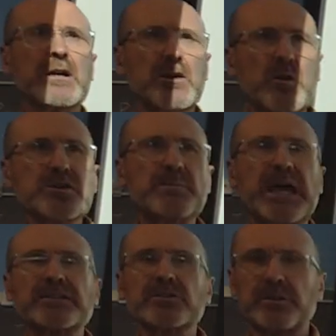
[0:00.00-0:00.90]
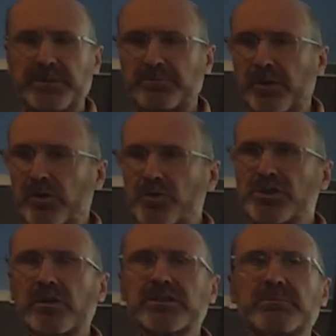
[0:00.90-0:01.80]
Goes back to the people who
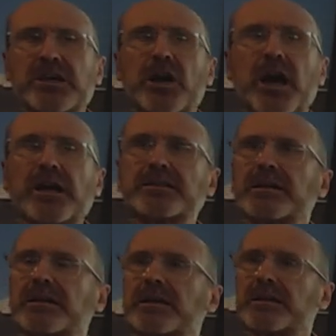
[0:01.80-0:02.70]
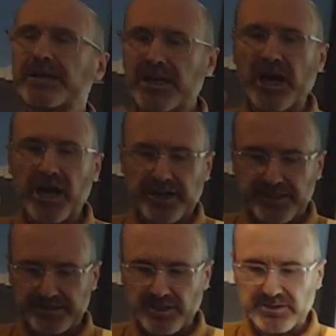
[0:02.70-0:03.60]
sold him the cart, the car,
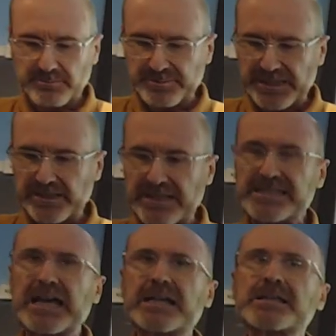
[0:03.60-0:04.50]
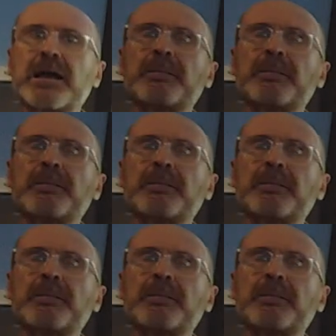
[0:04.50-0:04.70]
the automobile, and says,